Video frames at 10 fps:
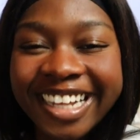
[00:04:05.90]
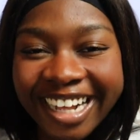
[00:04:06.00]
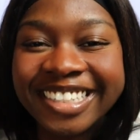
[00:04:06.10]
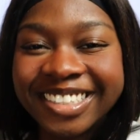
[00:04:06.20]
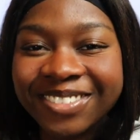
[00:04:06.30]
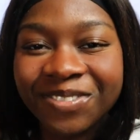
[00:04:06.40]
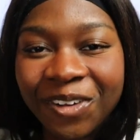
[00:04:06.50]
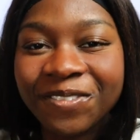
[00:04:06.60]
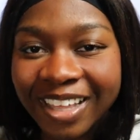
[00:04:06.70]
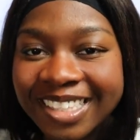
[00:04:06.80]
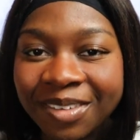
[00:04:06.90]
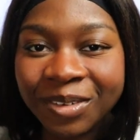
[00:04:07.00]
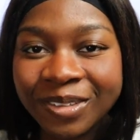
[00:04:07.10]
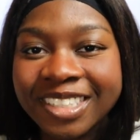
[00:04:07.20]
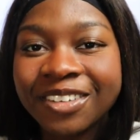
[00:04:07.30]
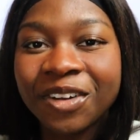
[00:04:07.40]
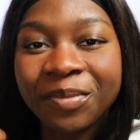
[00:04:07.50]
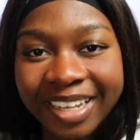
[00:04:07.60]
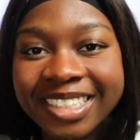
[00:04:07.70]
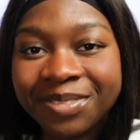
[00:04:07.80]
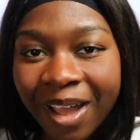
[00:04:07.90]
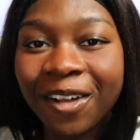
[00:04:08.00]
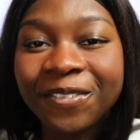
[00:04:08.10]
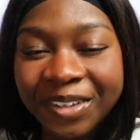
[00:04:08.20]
guys. Vote Faith Seven for best smile